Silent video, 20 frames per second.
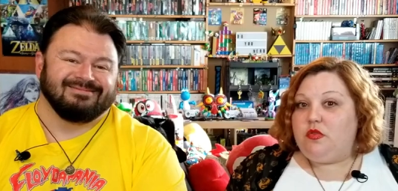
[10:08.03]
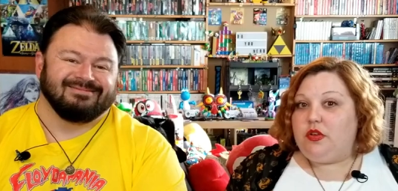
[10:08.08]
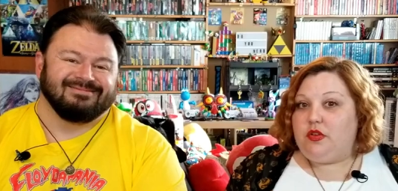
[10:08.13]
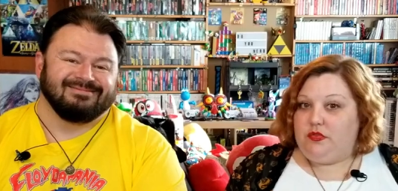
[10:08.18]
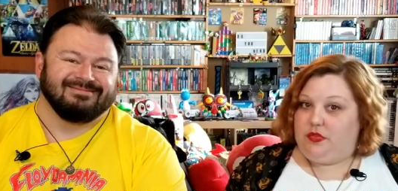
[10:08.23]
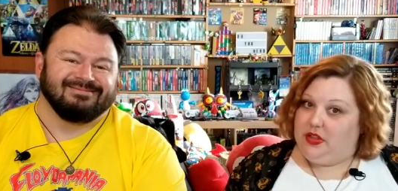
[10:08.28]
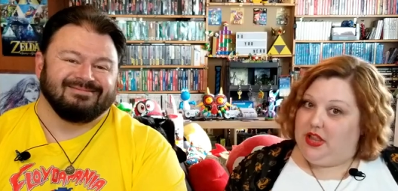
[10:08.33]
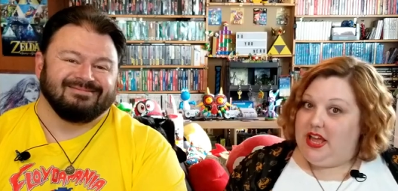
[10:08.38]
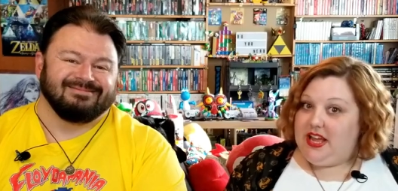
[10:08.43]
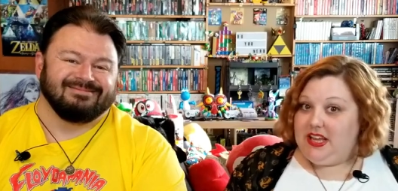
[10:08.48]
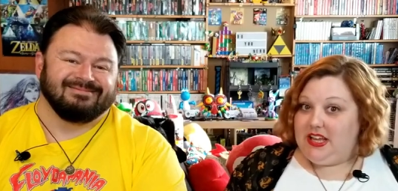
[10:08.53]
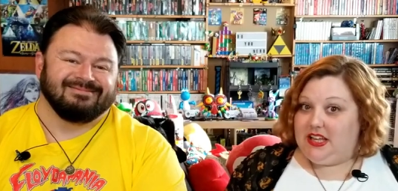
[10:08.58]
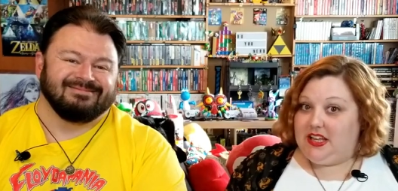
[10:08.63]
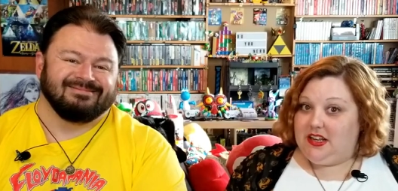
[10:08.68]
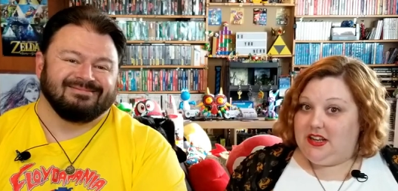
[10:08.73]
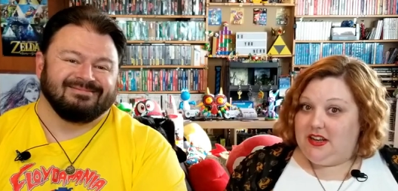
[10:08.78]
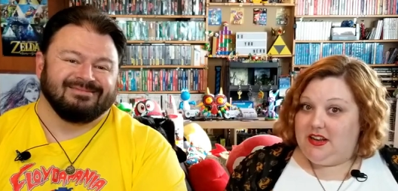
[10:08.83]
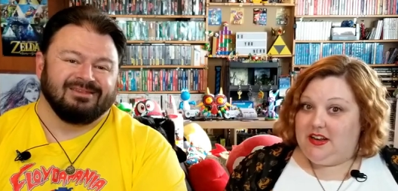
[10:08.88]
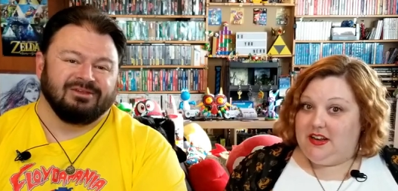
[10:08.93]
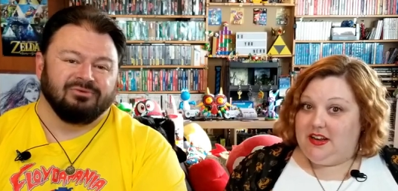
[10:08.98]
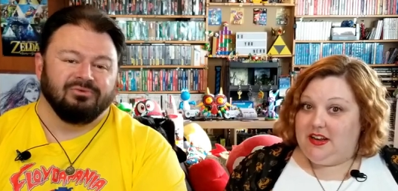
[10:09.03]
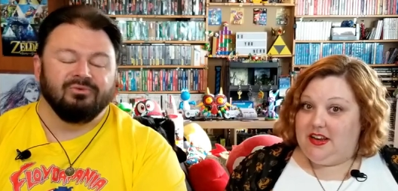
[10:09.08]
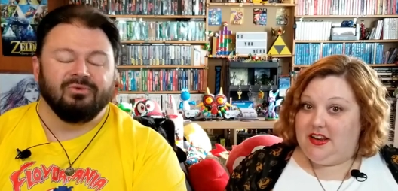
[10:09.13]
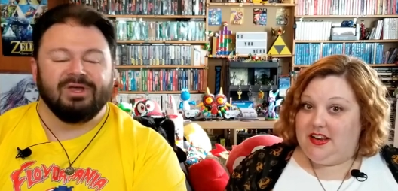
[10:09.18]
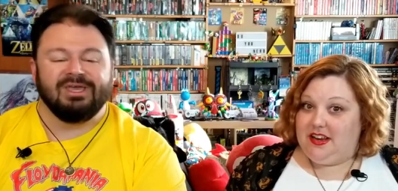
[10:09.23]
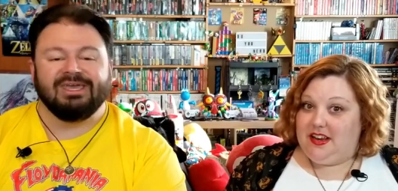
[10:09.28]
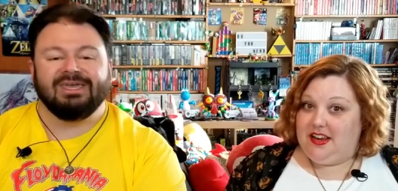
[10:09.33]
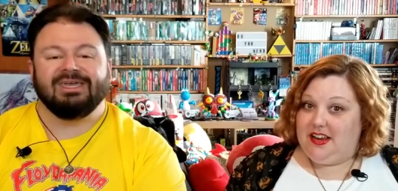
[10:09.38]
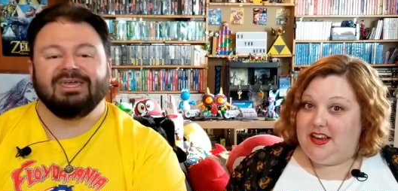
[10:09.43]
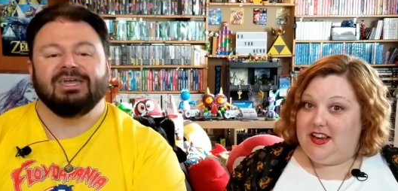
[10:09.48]
Speaker 1: if we like it,
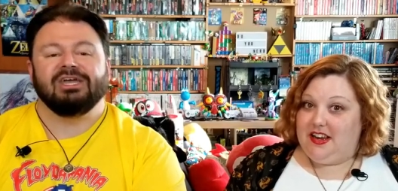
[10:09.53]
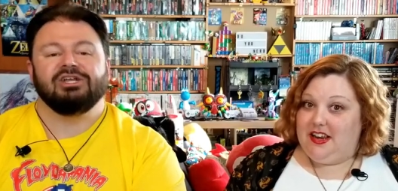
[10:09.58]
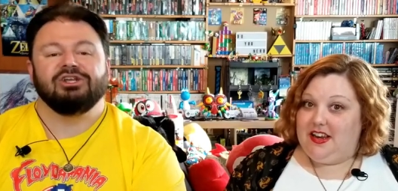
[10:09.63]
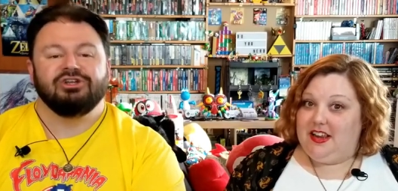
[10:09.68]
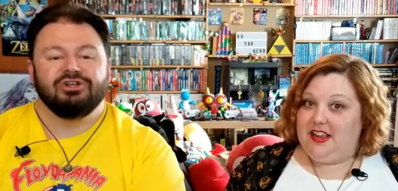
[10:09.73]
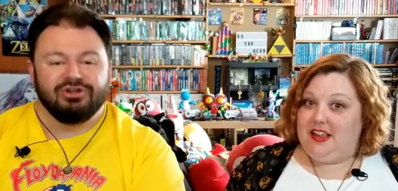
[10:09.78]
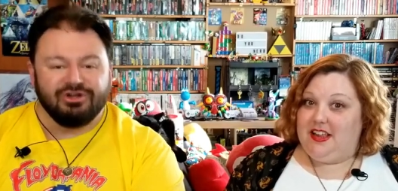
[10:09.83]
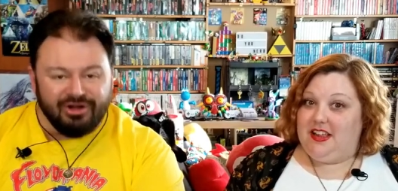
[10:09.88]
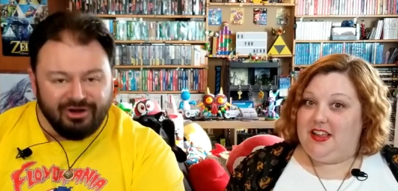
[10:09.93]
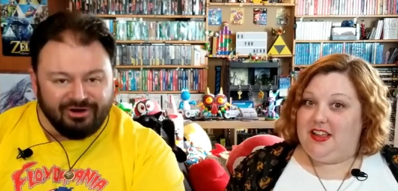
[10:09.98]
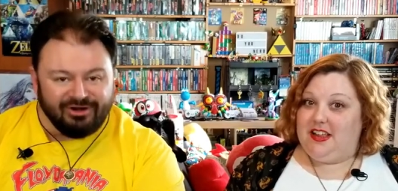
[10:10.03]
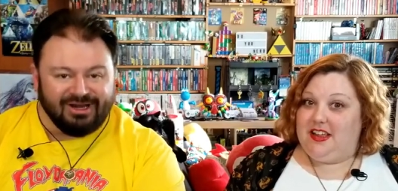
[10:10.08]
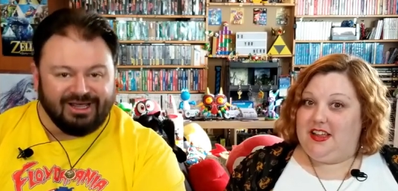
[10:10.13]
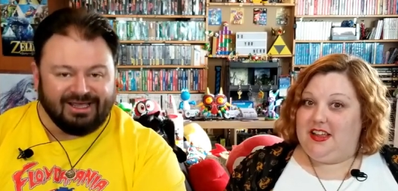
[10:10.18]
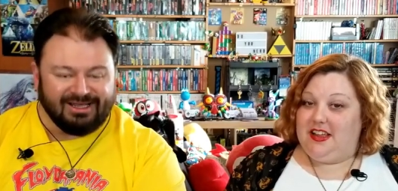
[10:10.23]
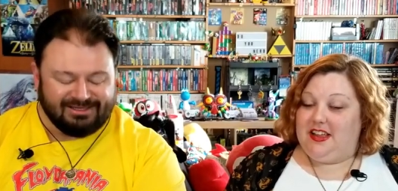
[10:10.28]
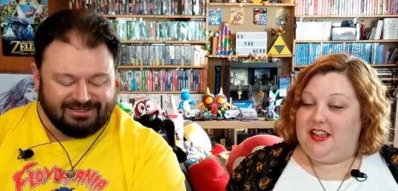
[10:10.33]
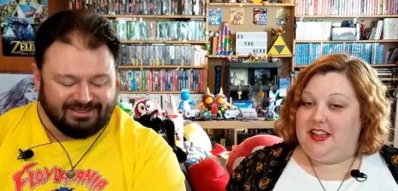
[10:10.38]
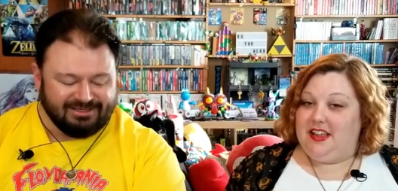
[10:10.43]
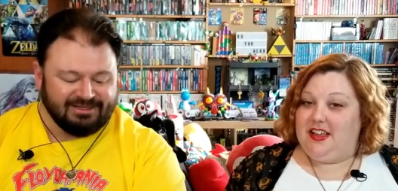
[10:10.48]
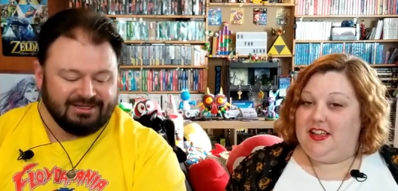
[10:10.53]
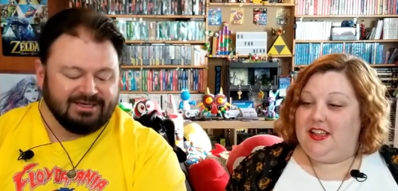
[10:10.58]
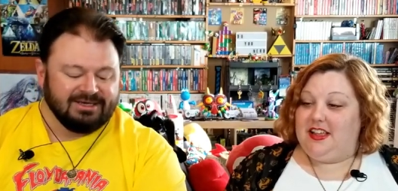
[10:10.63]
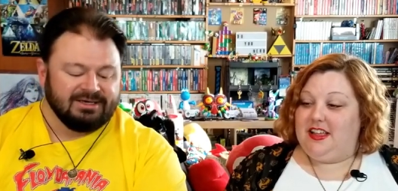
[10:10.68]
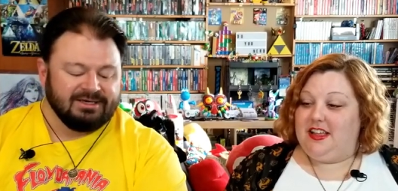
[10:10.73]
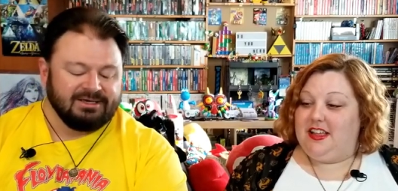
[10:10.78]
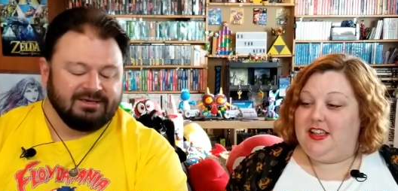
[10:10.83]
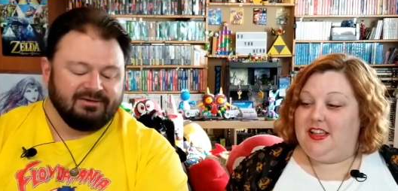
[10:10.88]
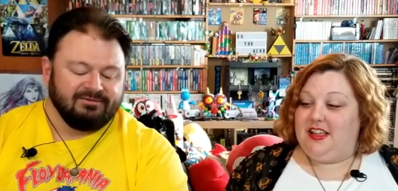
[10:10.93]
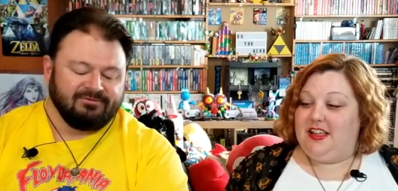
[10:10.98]
Speaker 2: we nerd it
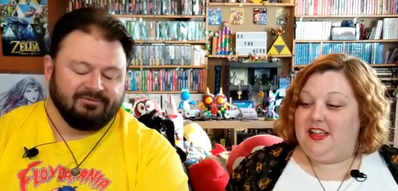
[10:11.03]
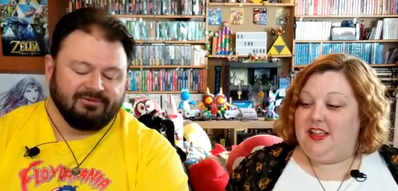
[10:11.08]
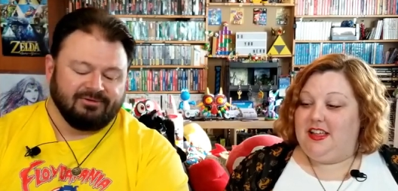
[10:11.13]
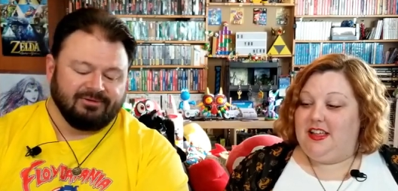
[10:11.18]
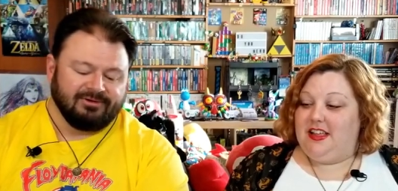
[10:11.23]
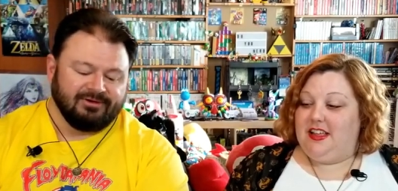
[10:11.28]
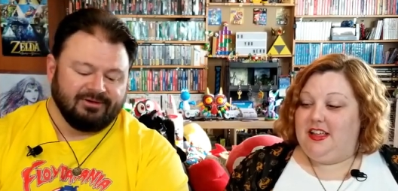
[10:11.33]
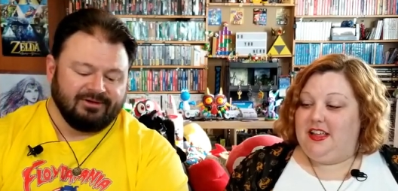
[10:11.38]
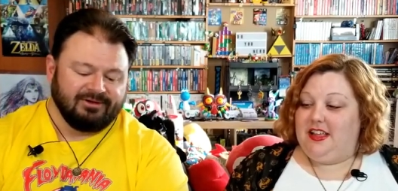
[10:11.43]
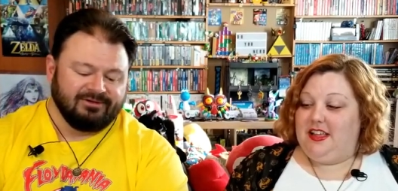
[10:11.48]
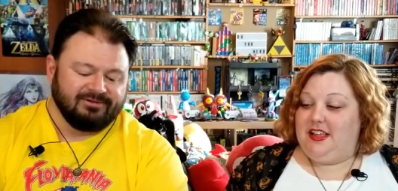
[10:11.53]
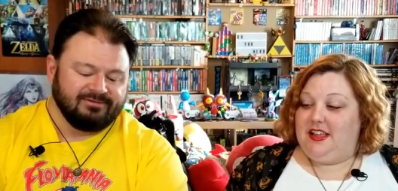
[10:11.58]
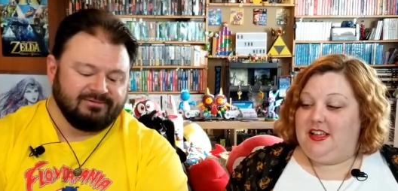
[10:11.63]
for